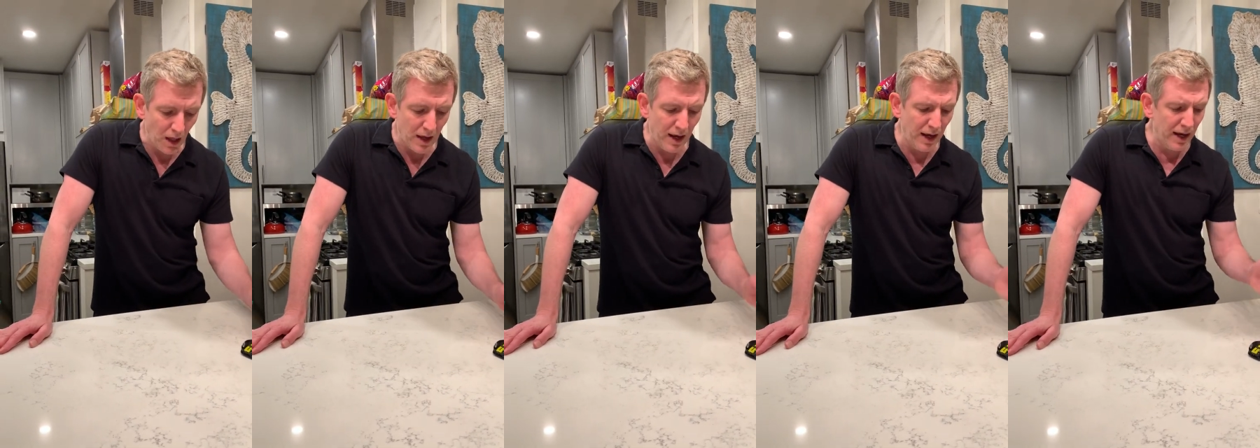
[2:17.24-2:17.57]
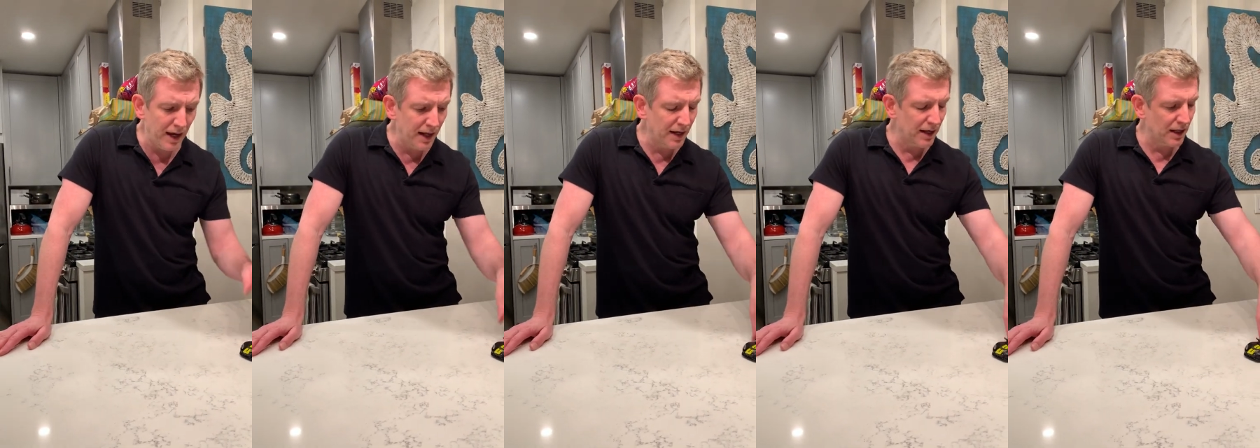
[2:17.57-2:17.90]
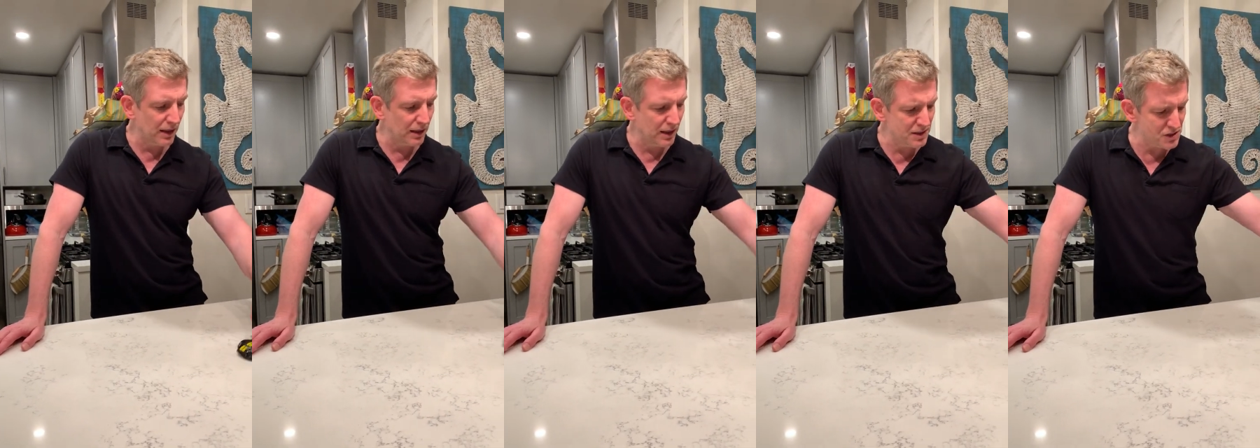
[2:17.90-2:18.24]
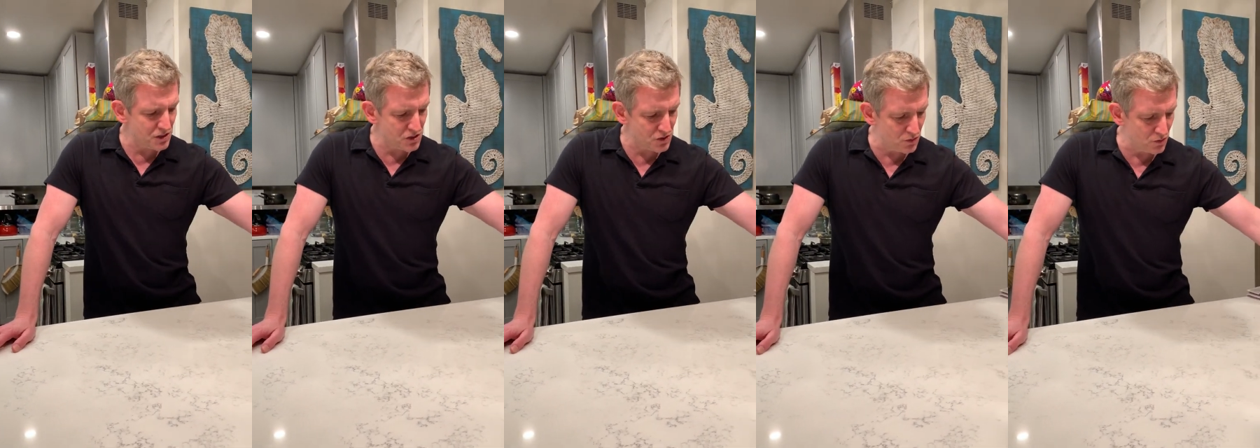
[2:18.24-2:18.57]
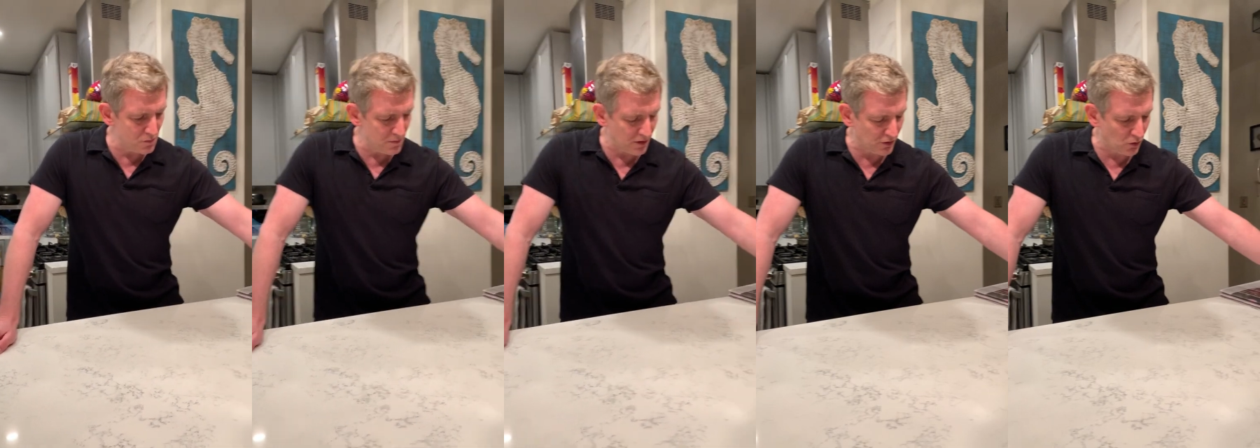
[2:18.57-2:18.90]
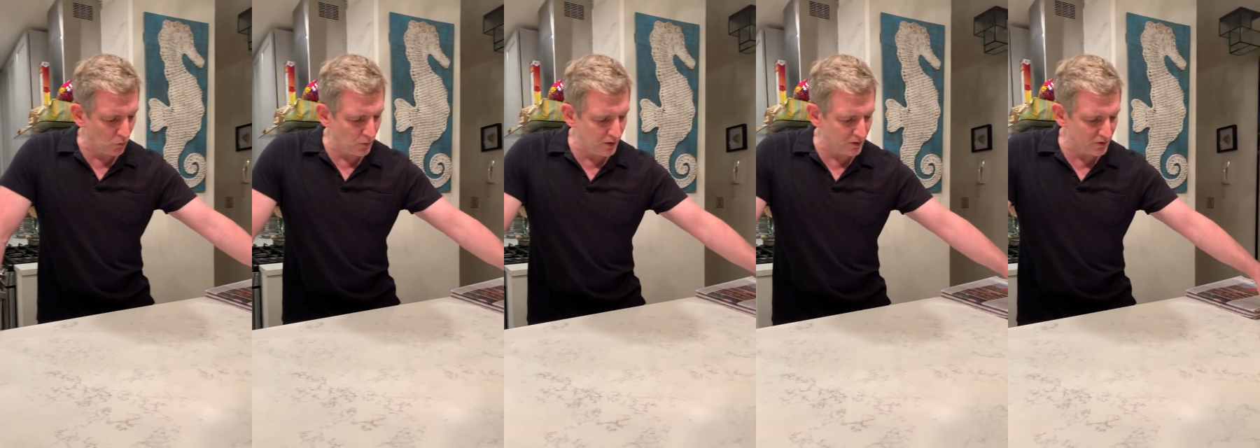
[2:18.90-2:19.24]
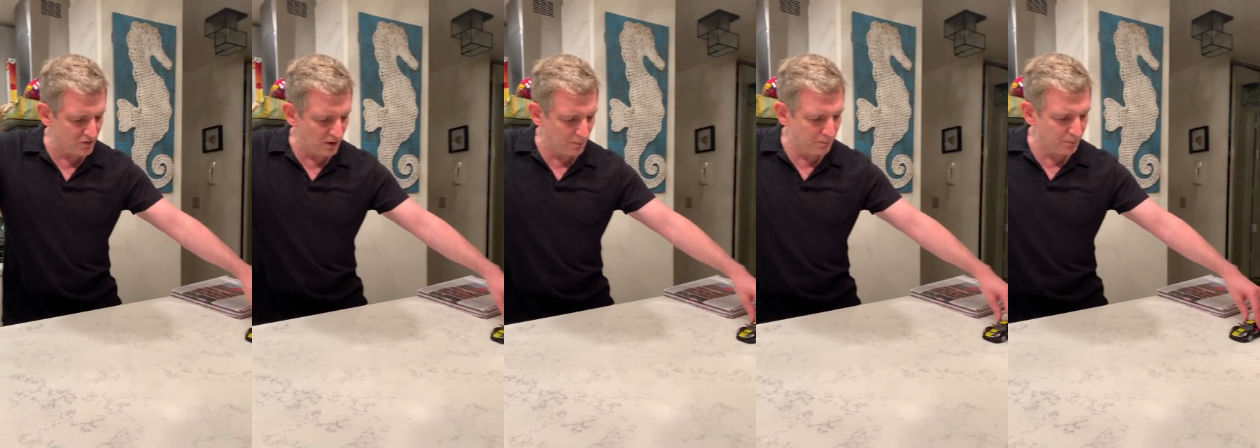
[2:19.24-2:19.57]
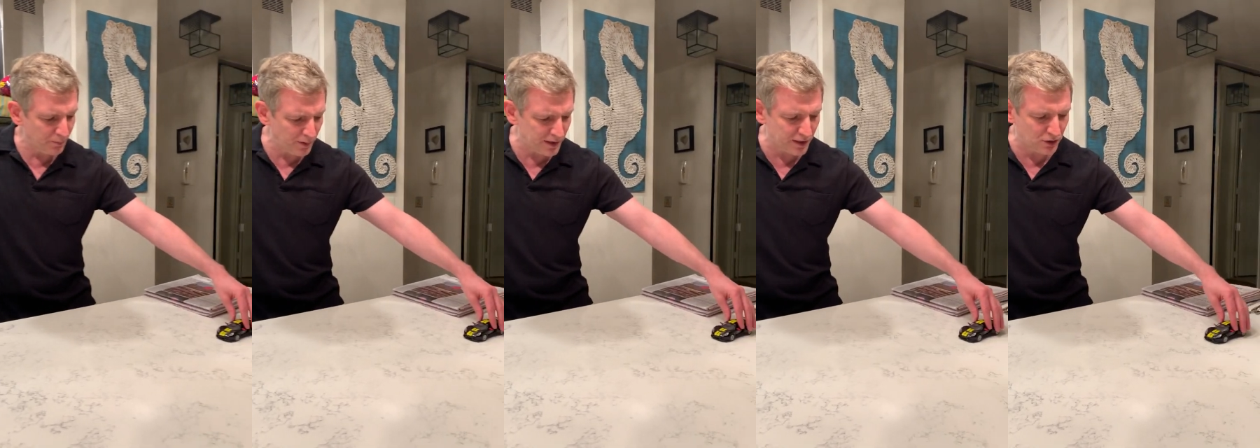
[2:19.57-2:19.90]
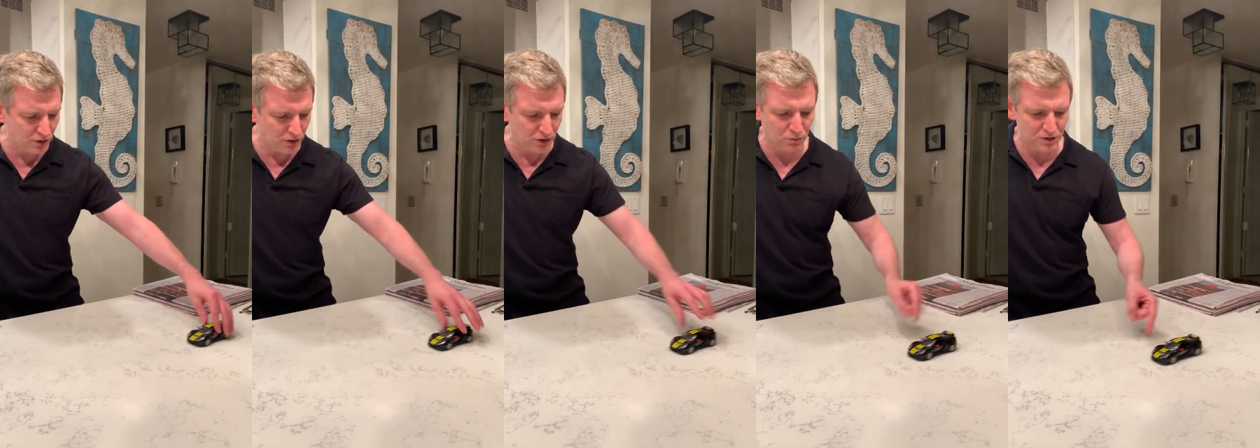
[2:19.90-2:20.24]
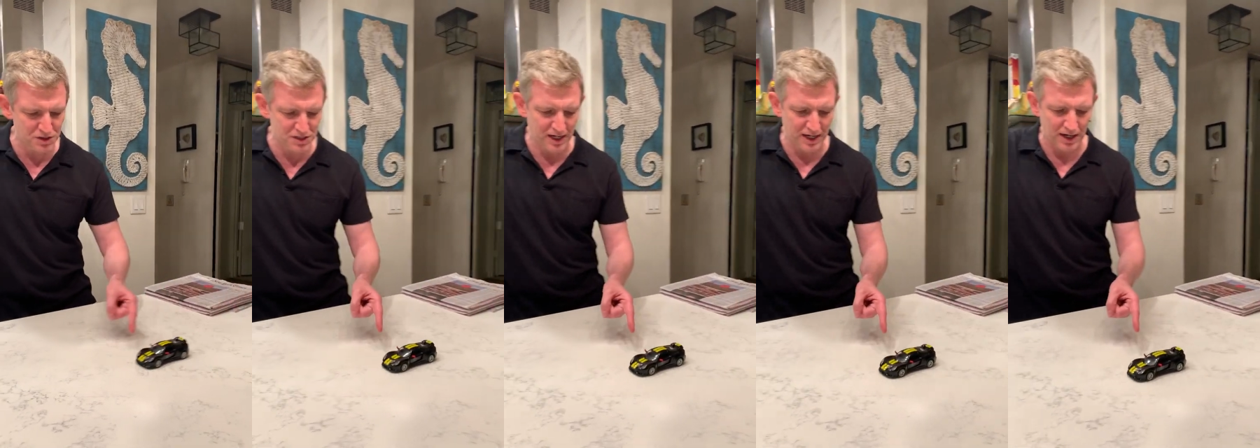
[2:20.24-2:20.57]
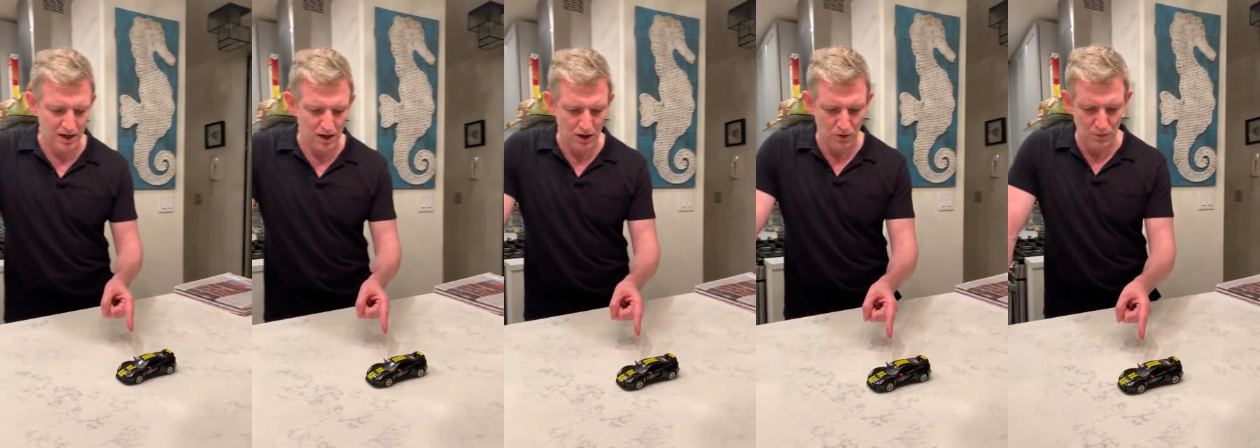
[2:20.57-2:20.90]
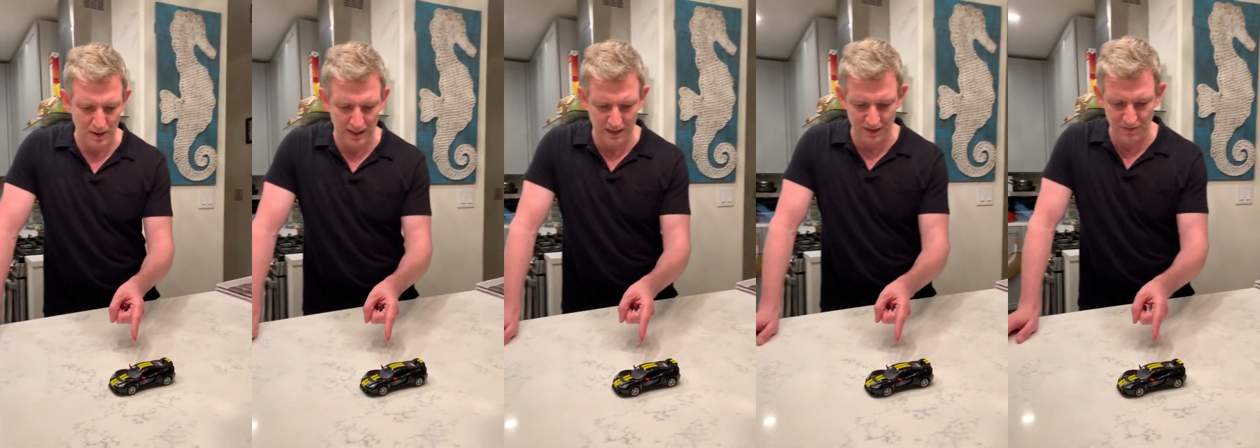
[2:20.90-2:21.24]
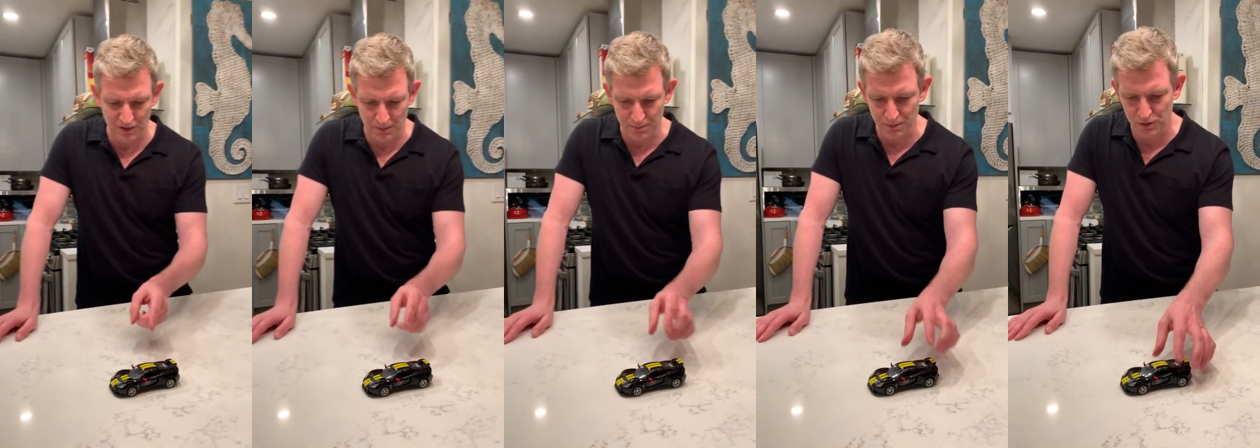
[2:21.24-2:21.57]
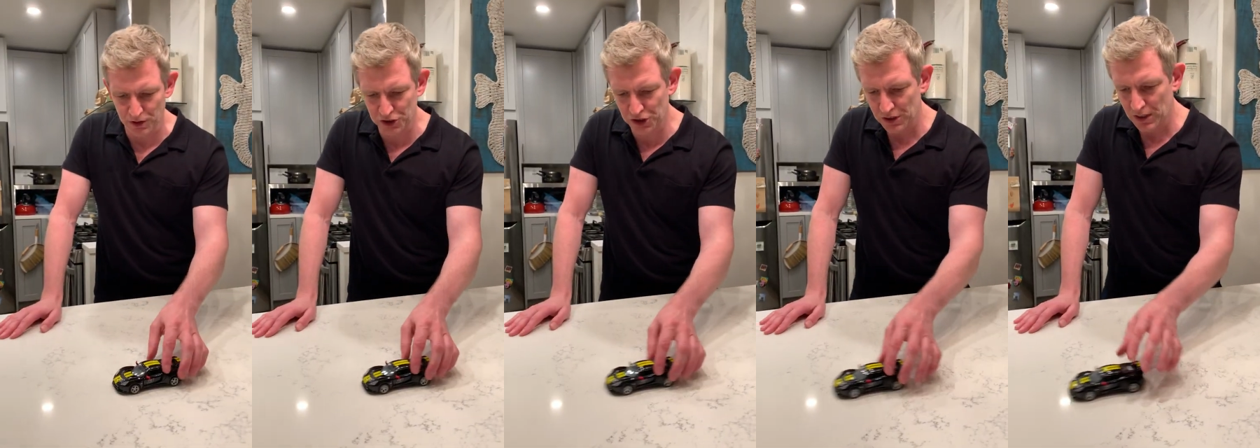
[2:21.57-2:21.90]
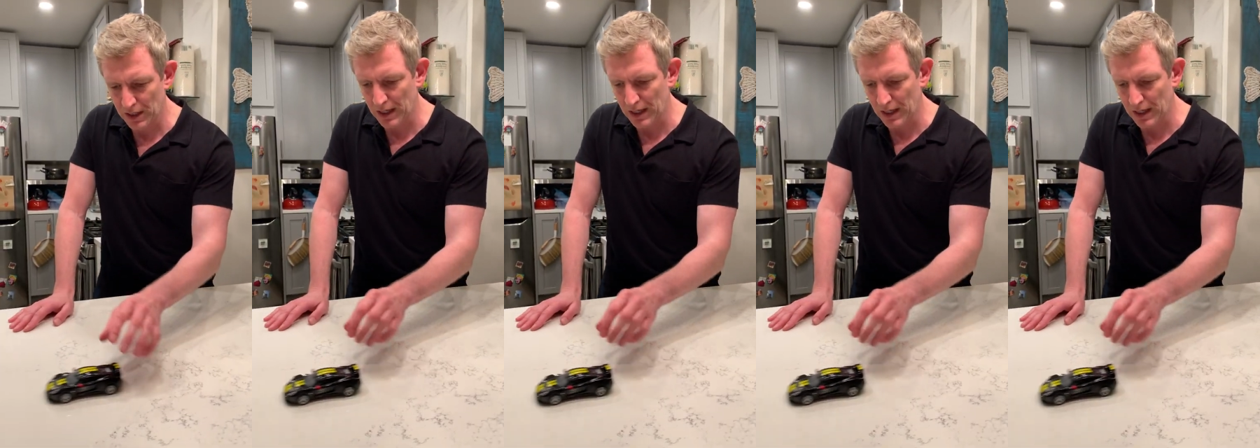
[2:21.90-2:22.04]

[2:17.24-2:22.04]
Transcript: And let's assume that the wheels are pretty good, which they are when I give it a push.